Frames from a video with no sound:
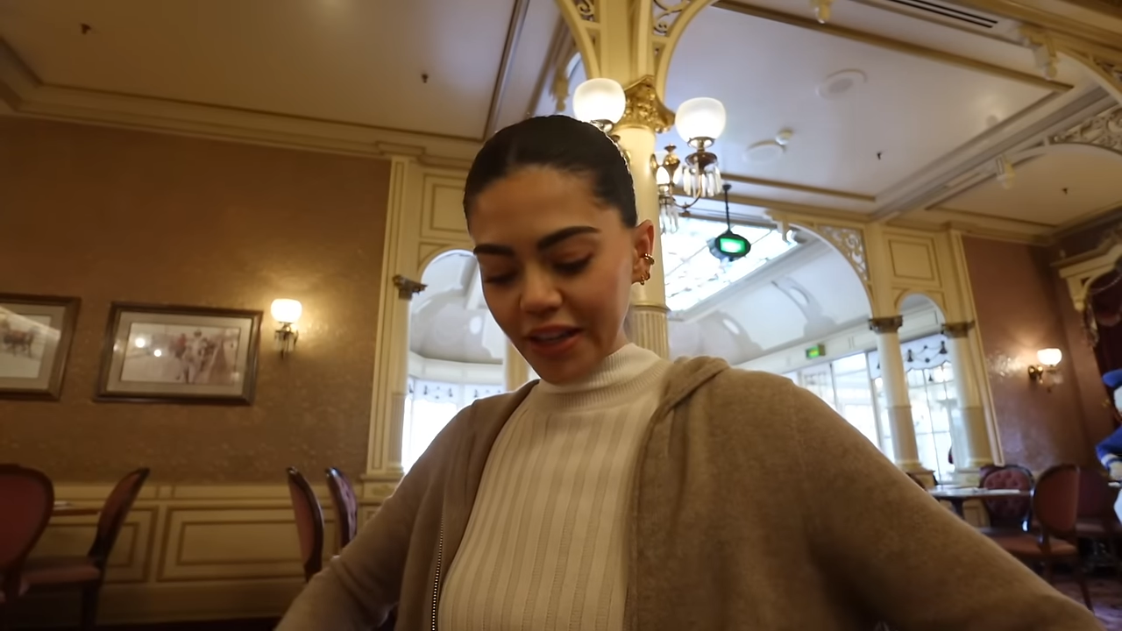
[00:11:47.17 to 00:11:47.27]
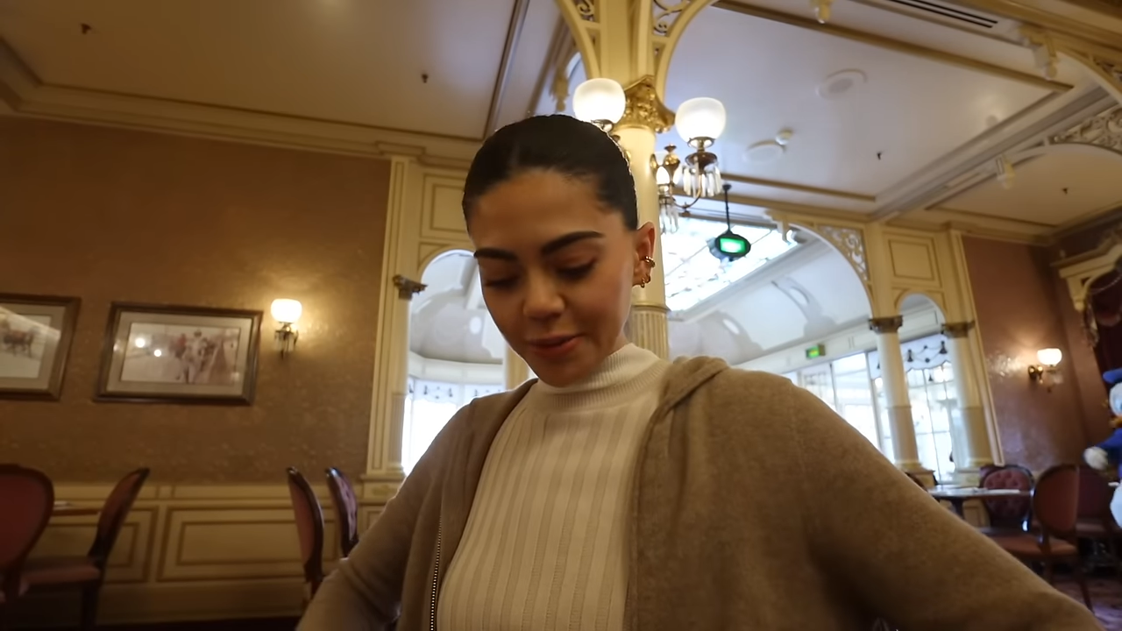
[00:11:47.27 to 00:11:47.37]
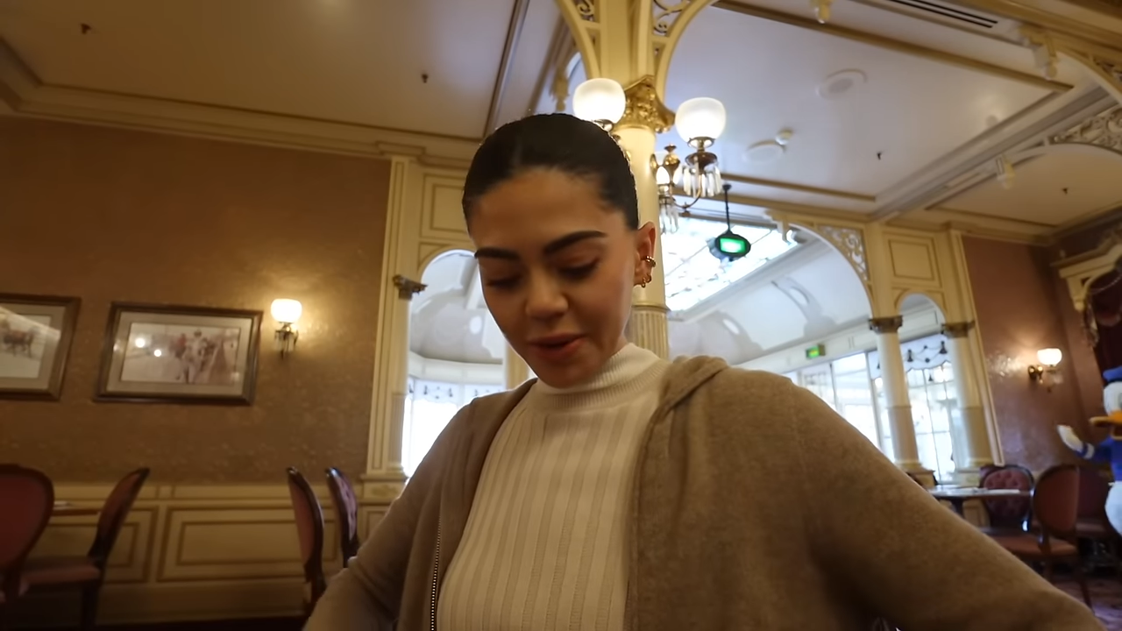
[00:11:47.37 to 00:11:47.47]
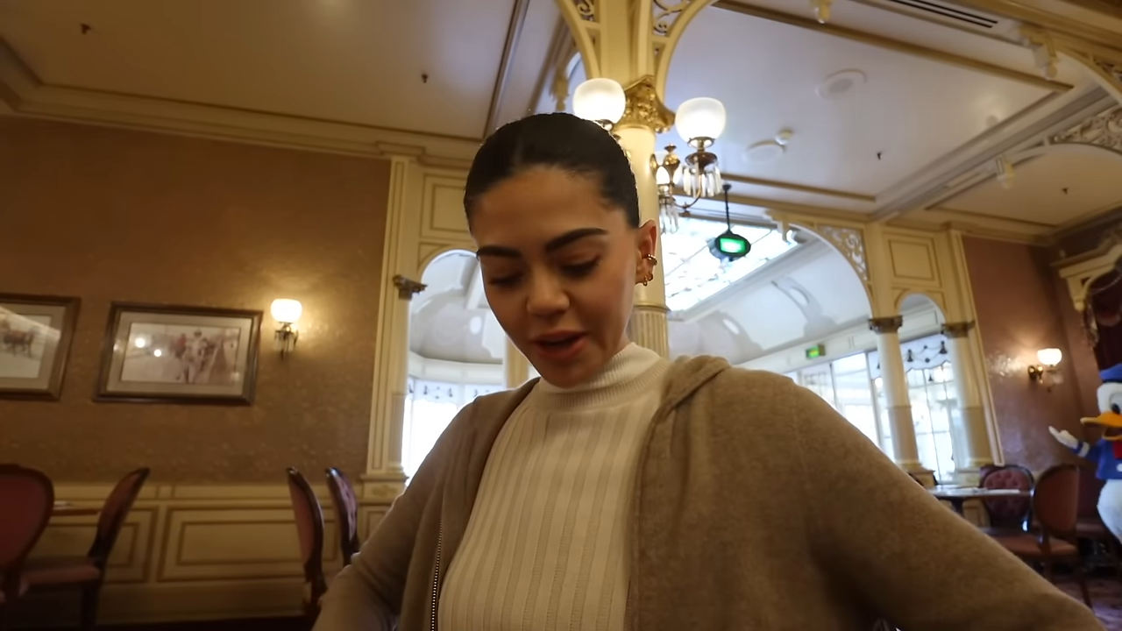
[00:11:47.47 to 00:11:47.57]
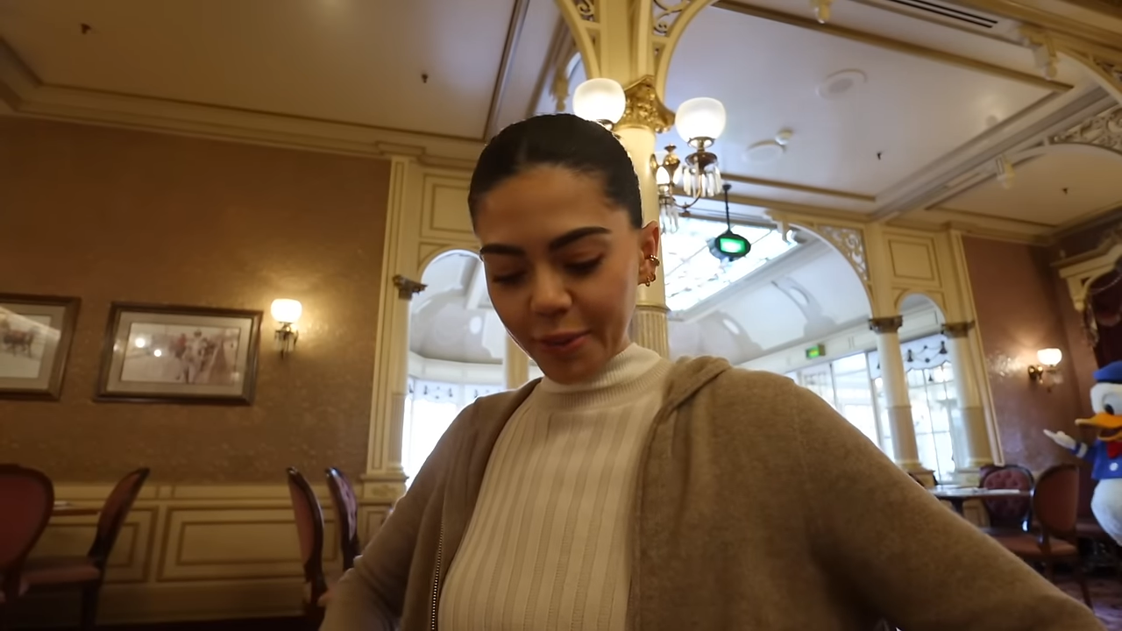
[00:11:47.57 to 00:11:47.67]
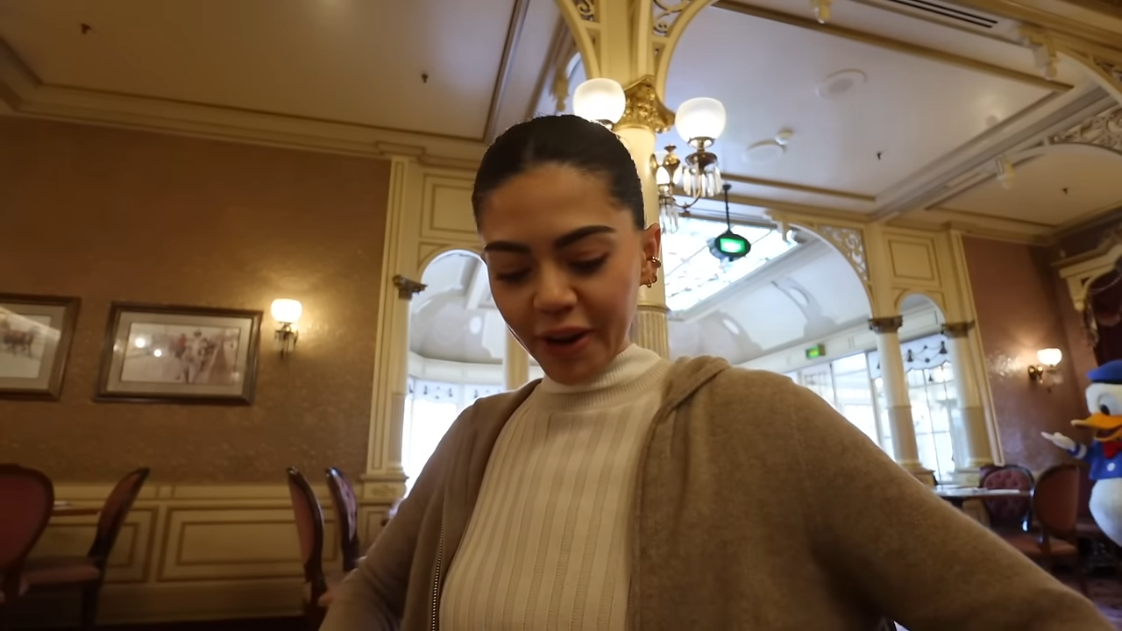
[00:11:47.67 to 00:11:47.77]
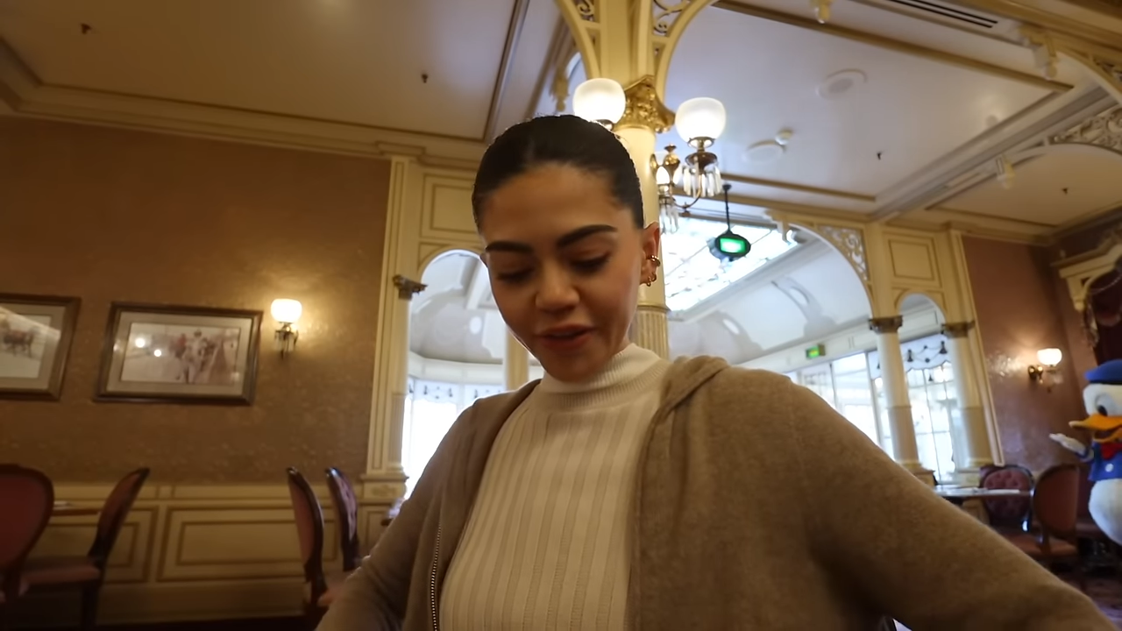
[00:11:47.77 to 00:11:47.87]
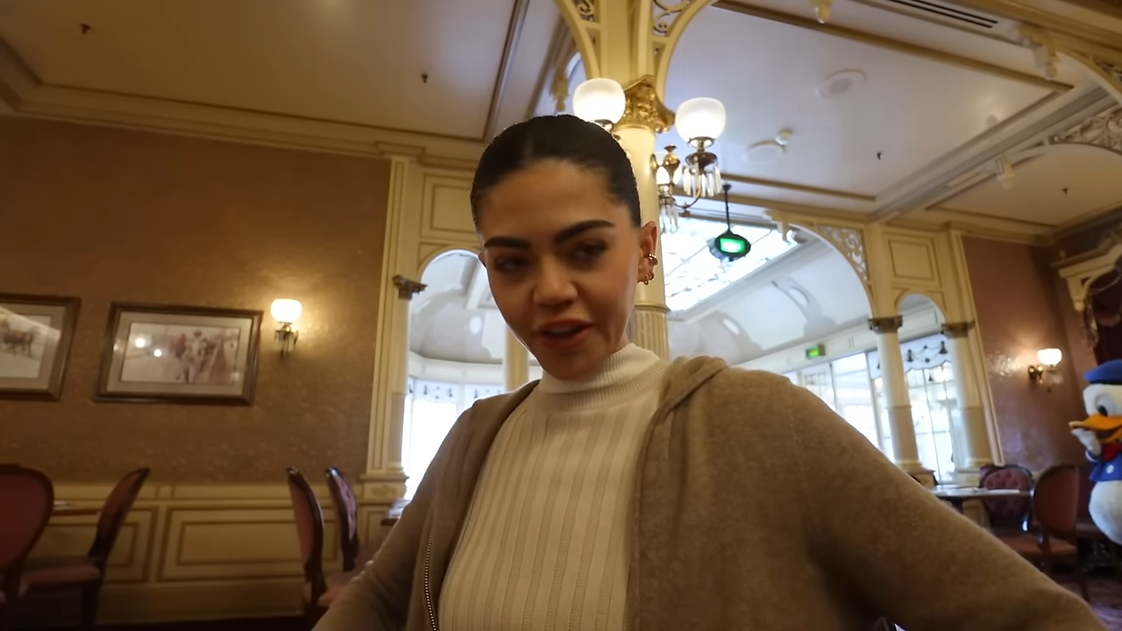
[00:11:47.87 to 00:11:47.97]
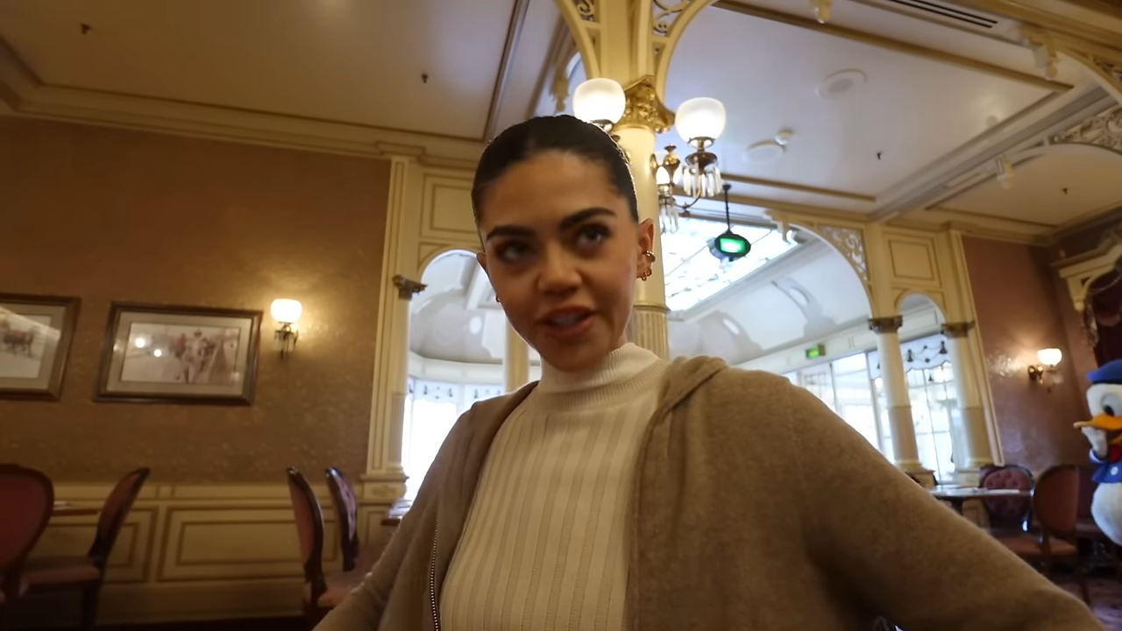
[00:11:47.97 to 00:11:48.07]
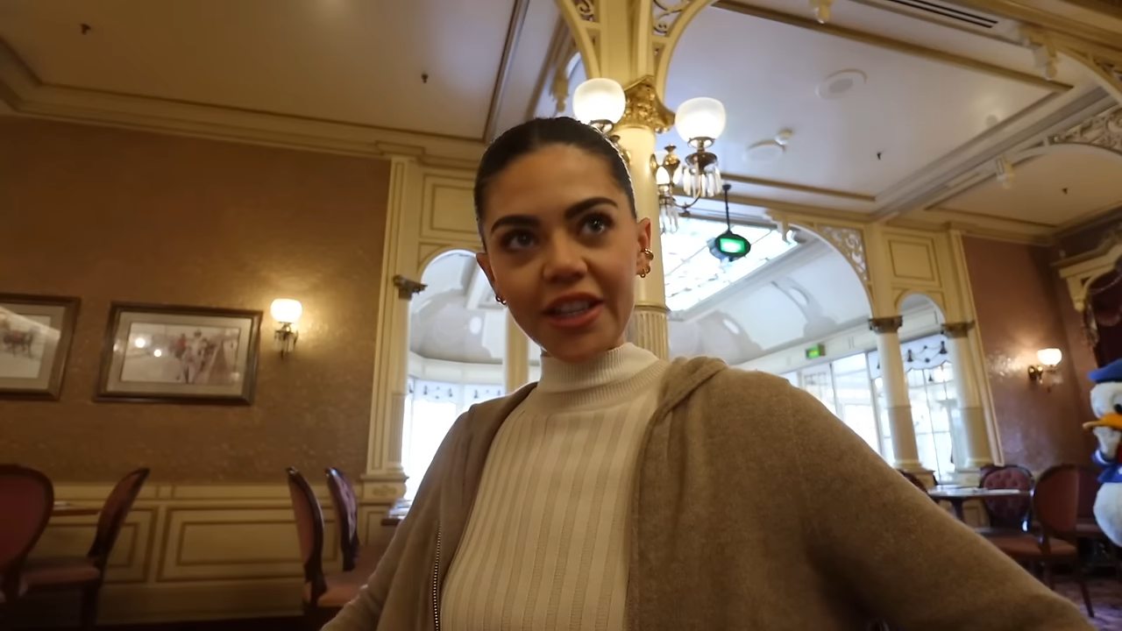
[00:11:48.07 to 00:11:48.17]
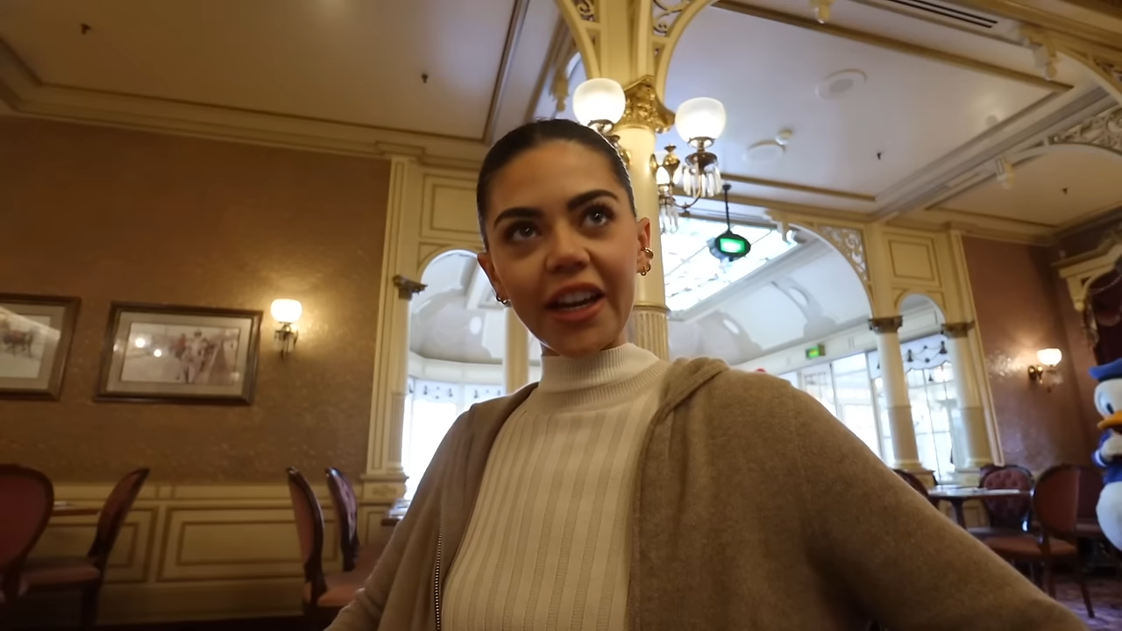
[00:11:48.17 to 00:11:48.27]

to meet at breakfast,